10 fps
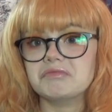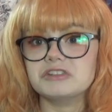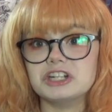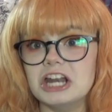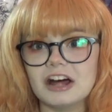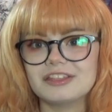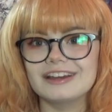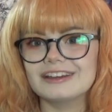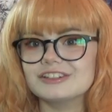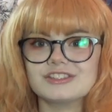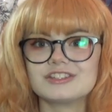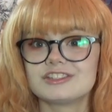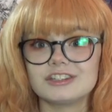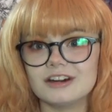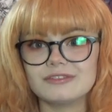nothing,
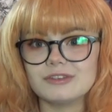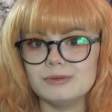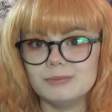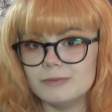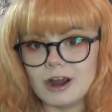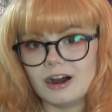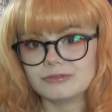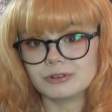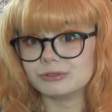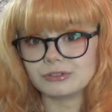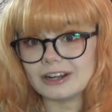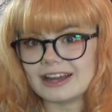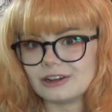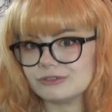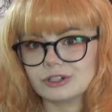just stuff you got for free
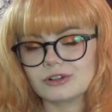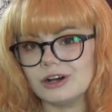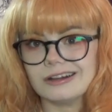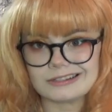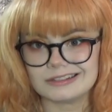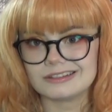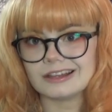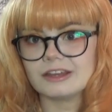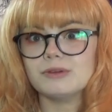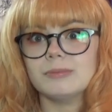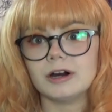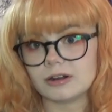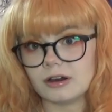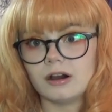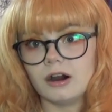out of your closet that you
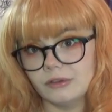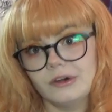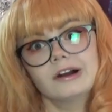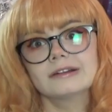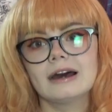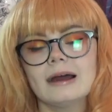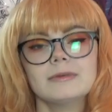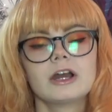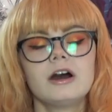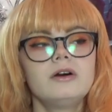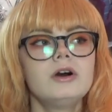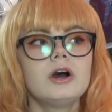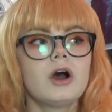bought a long time ago,